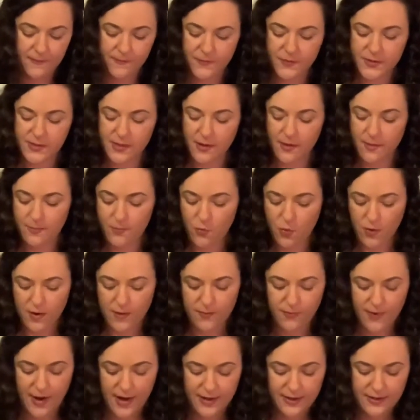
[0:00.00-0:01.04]
some more
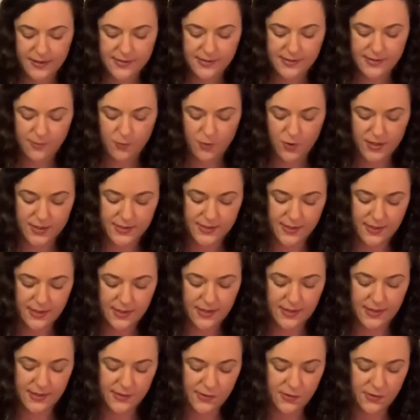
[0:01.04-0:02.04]
brightness, some more acidity.